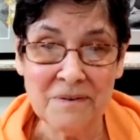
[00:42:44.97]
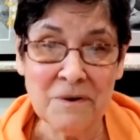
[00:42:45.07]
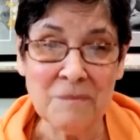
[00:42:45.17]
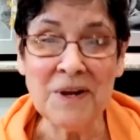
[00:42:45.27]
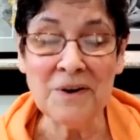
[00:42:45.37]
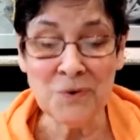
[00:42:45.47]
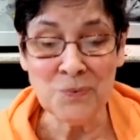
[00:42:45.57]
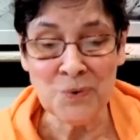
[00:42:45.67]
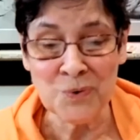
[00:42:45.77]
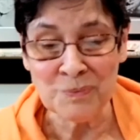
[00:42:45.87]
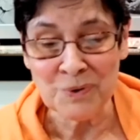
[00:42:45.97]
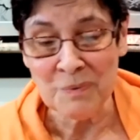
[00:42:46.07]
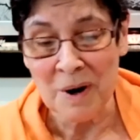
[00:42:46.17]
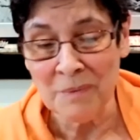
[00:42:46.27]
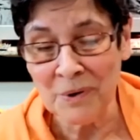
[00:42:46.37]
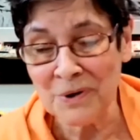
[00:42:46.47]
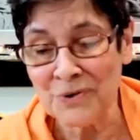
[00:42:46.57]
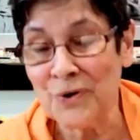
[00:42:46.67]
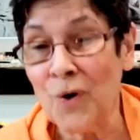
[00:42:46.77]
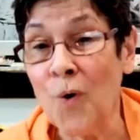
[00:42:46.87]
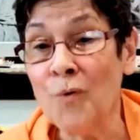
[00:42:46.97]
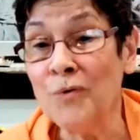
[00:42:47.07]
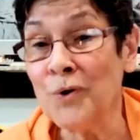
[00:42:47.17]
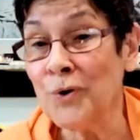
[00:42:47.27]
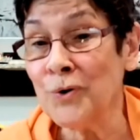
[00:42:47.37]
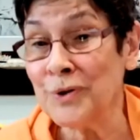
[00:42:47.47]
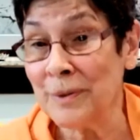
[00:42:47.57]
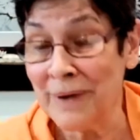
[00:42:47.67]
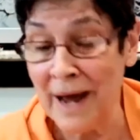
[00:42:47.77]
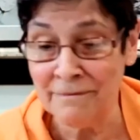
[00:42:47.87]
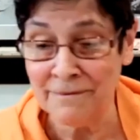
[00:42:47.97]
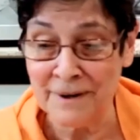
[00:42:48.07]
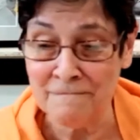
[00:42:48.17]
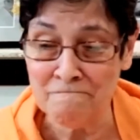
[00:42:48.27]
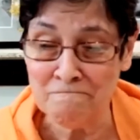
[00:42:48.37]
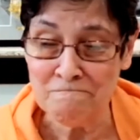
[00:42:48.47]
From the other room, Sri Ramakrishna overheard them laughing,